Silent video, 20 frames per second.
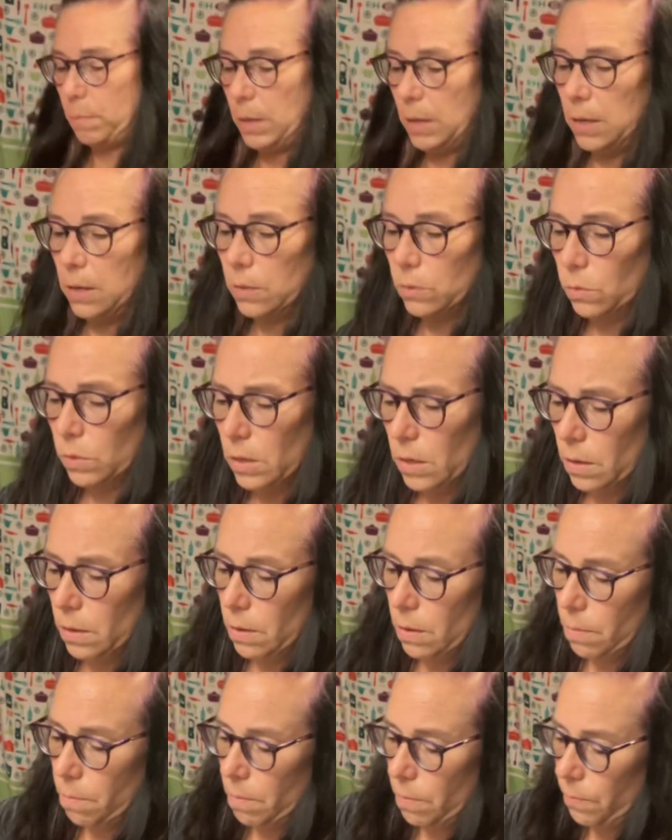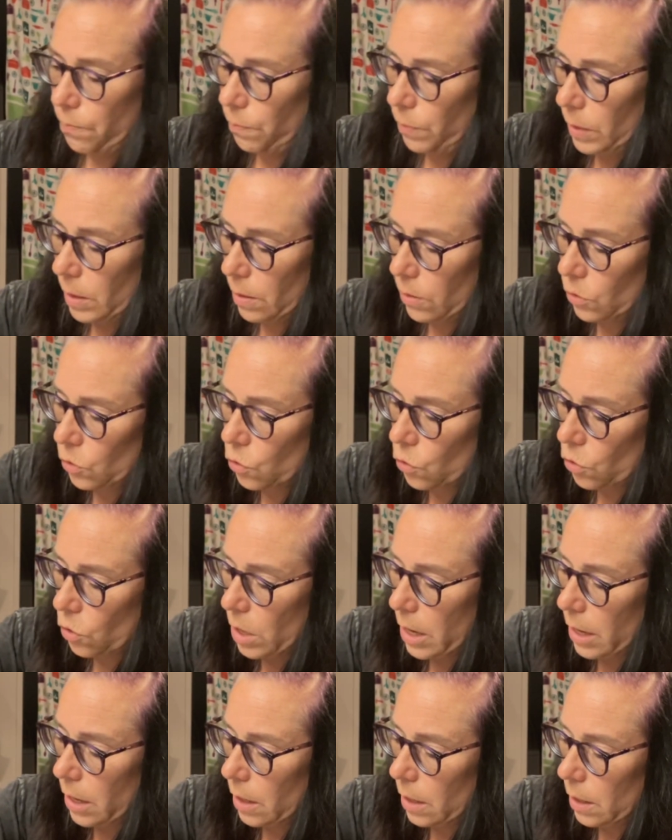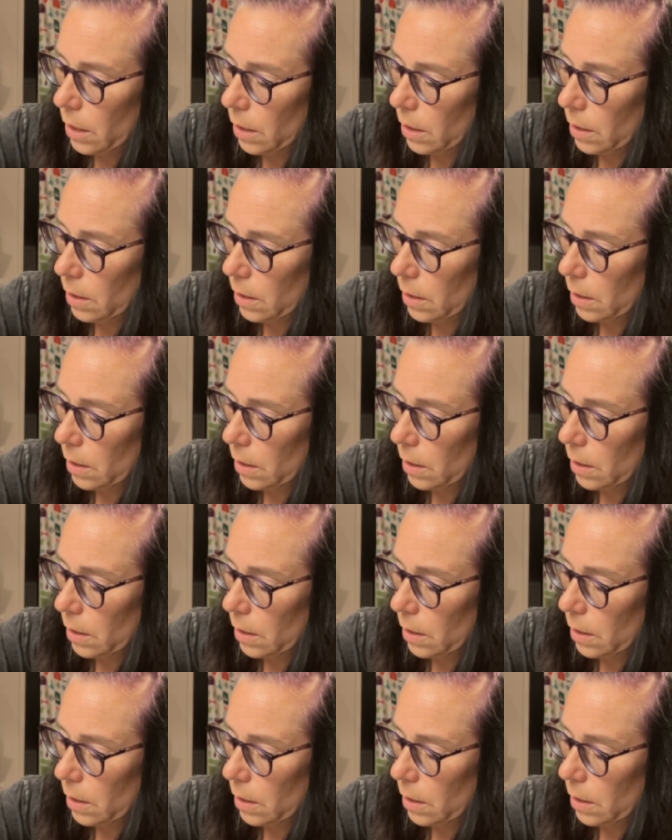peas. We're going to drain it